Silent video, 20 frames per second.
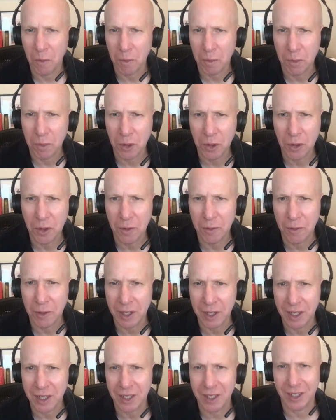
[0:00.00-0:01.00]

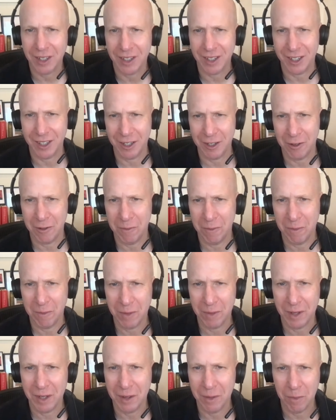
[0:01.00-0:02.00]
beautifully um,
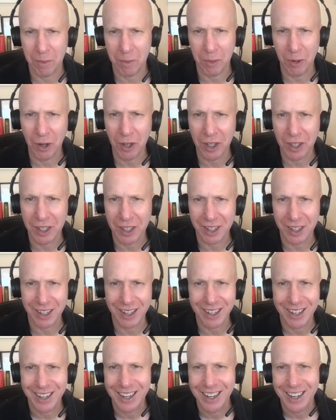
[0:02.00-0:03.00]
brilliant
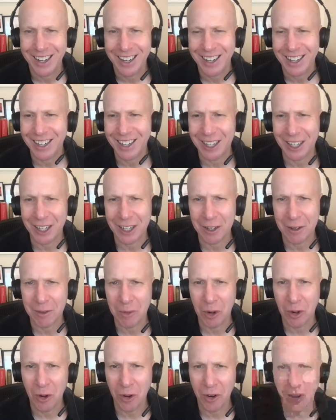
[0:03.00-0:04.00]
um,
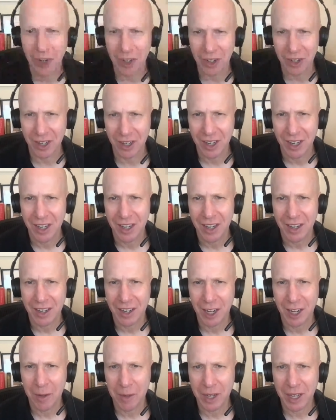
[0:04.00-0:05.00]
orator
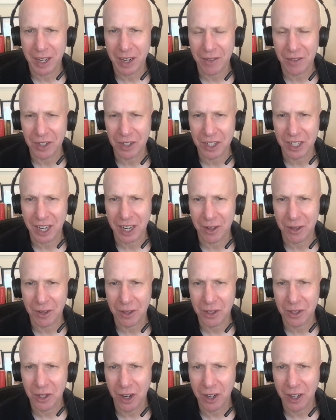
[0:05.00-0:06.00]
coming out of the
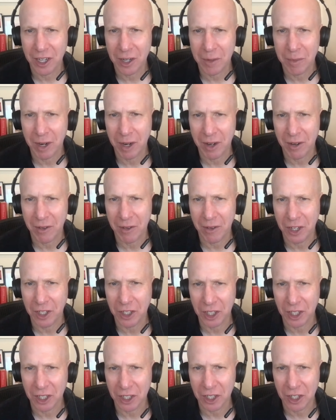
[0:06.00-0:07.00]
South talking about
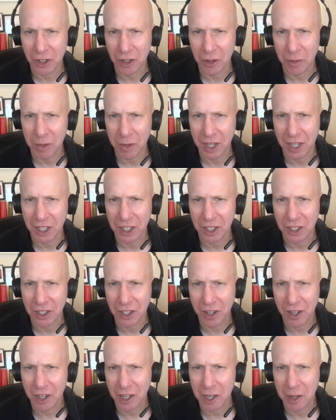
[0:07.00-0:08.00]
racial discrimination,
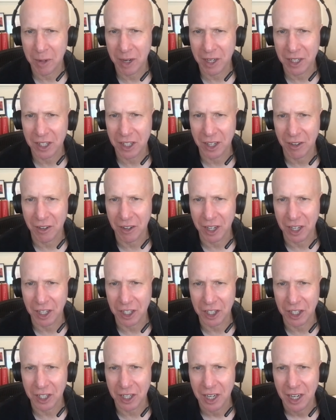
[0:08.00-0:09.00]
talking about
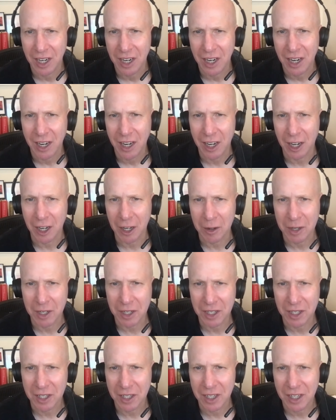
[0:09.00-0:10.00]
segregation. Uh,
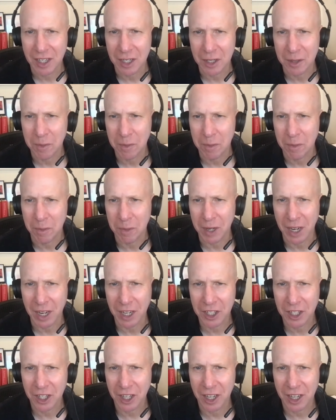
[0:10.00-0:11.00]
he's, he's been
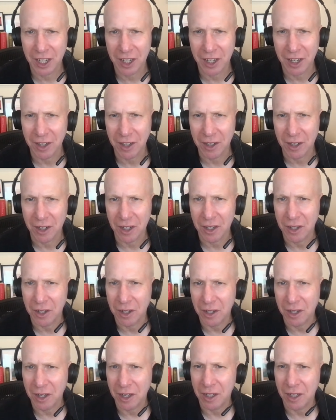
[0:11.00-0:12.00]
educated in
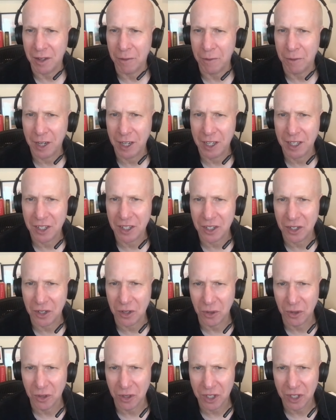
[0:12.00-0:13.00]
in in the finest
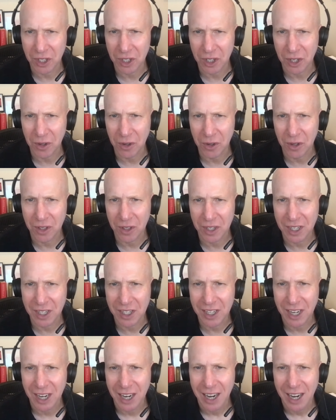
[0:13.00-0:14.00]
schools in the
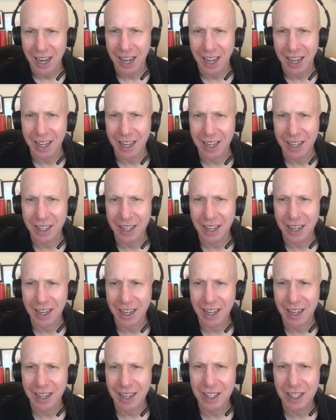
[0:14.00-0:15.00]
Northeast, and
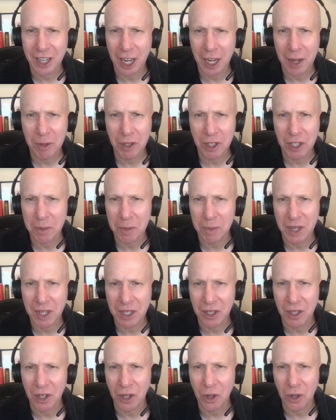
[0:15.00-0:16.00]
he's able to speak
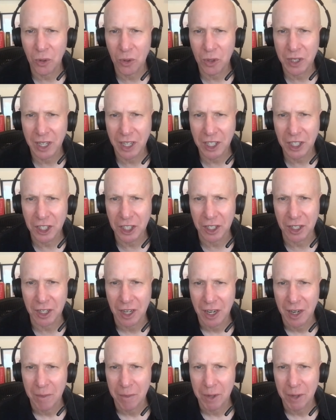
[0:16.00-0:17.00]
to the whole nation
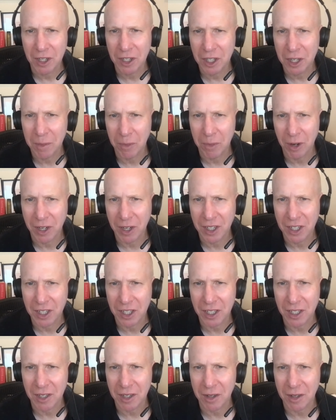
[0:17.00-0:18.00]
because he brings
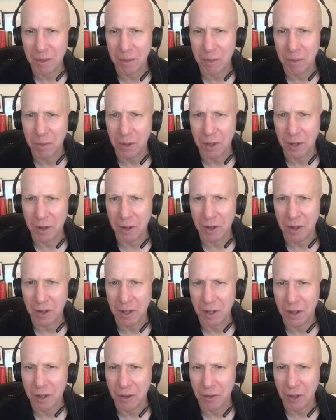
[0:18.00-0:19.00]
the, the
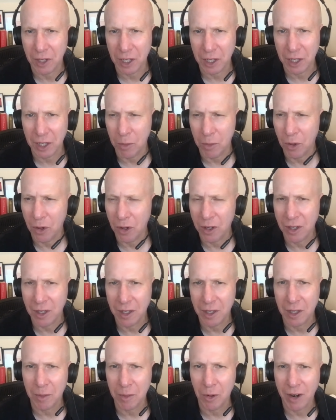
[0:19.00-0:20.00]
you know the the
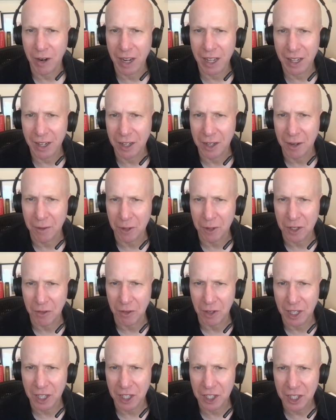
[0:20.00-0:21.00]
moral the morality of his
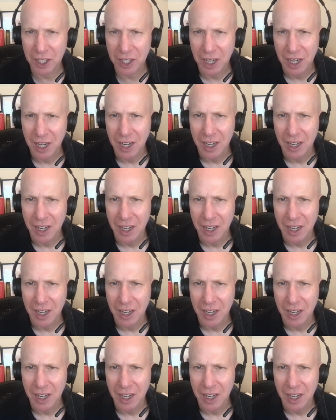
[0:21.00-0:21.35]
religion